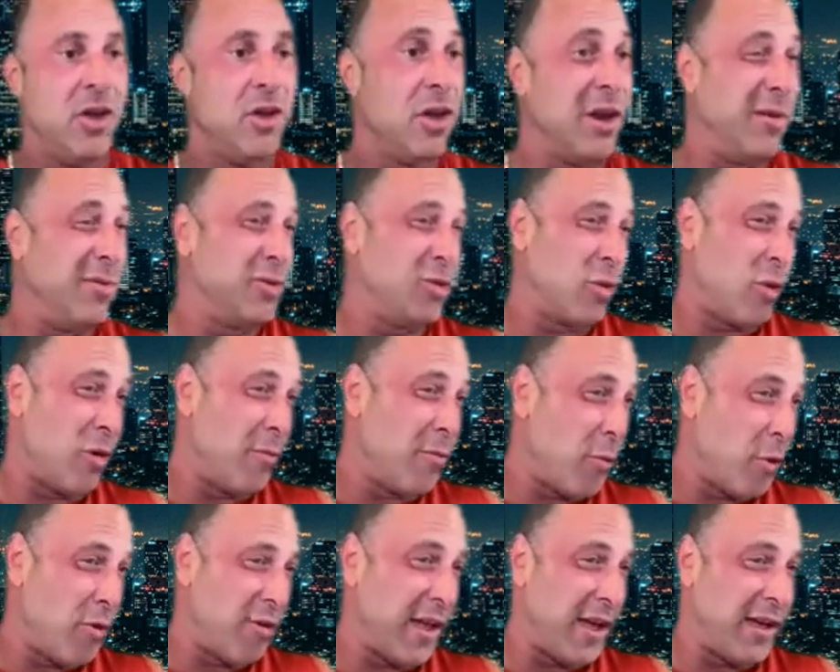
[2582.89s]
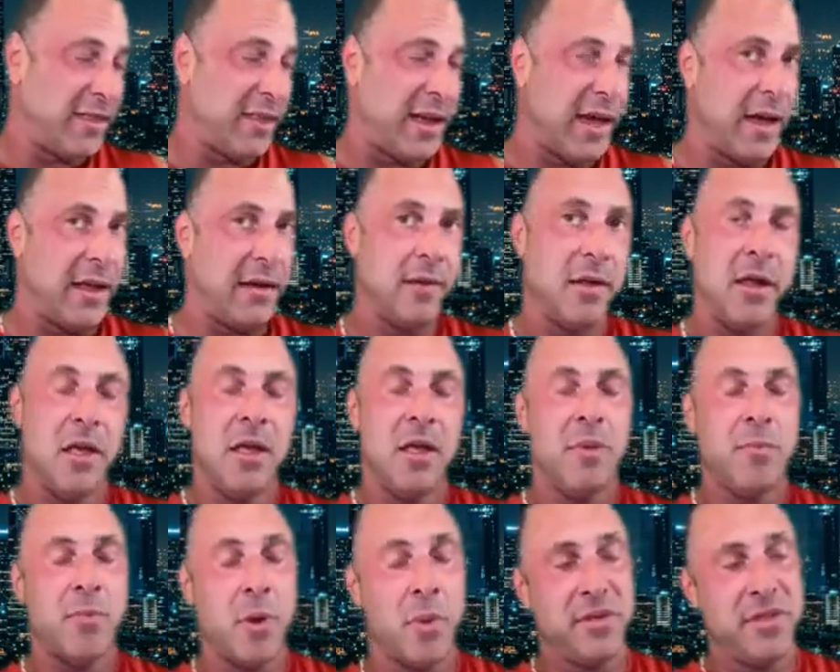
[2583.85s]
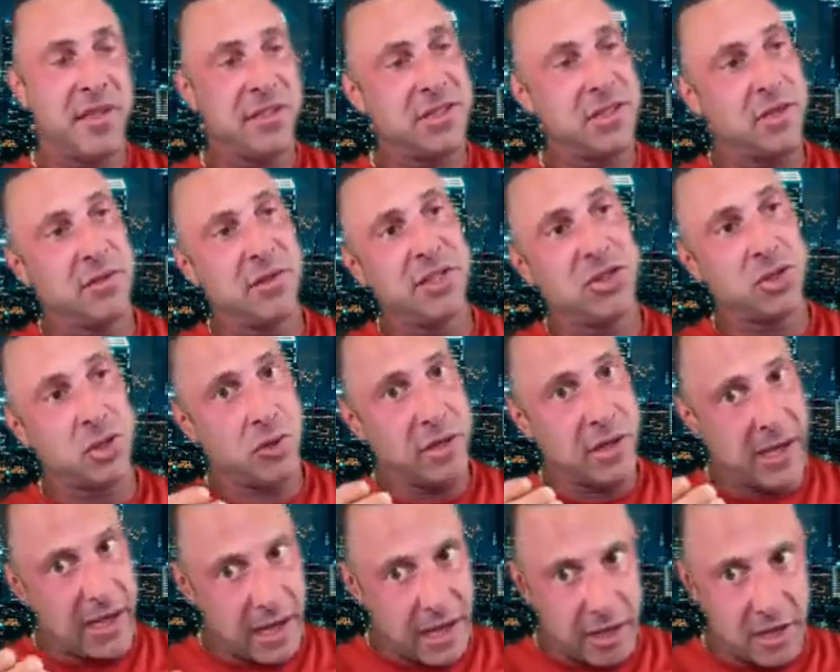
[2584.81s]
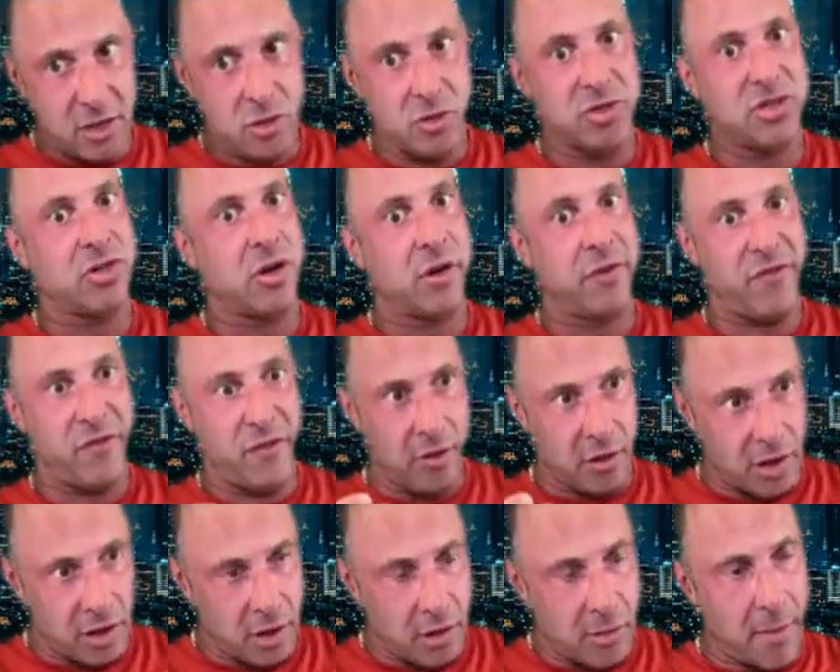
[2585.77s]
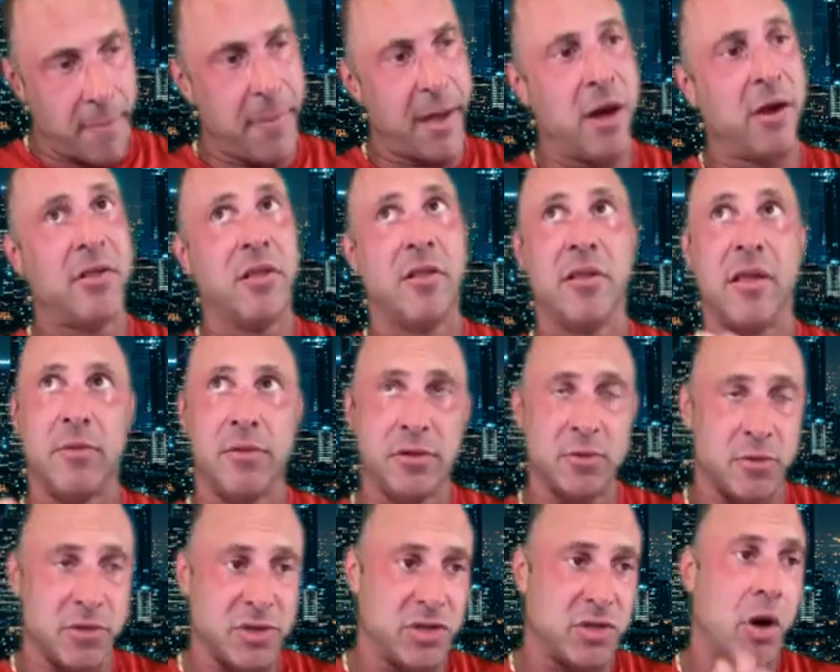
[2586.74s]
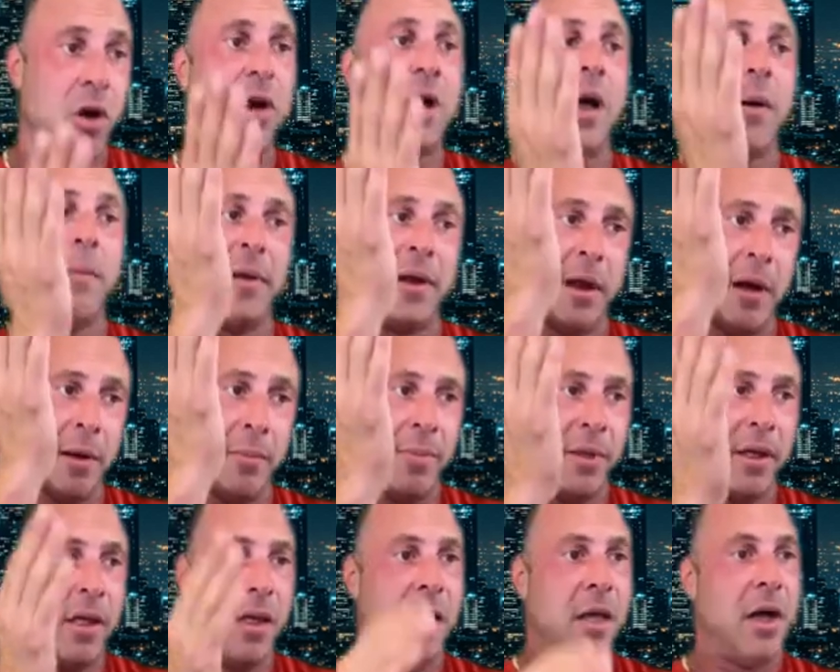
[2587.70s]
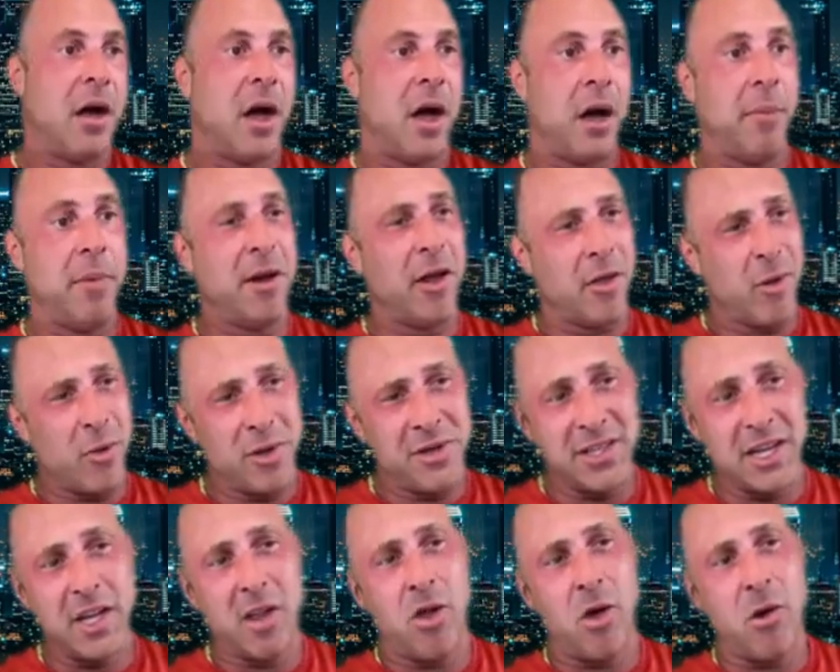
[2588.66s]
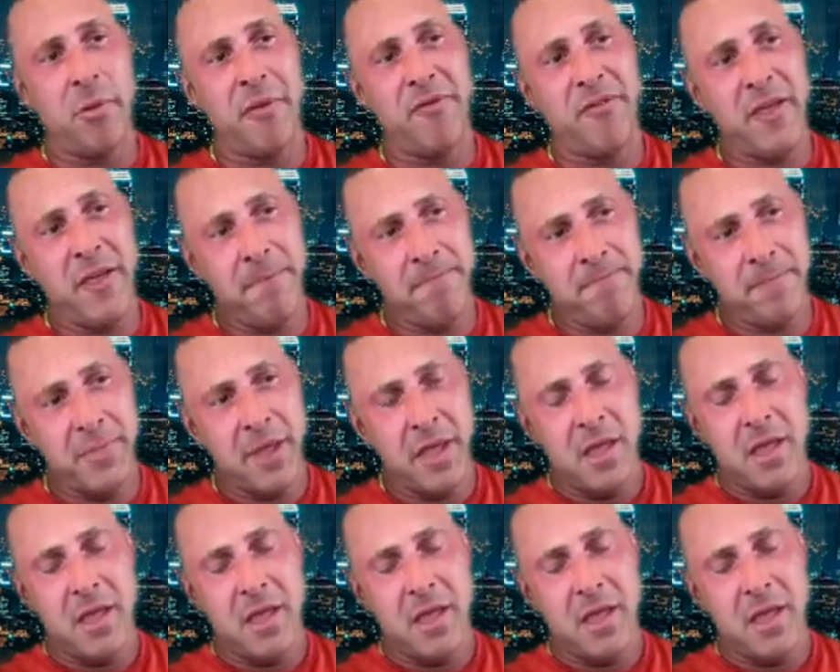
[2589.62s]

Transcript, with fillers: You're gonna absorb more like that. But with this, at least you'll get. You'll start feeling a little bit better. The levels will start coming up. Um, another one's in clomiphene.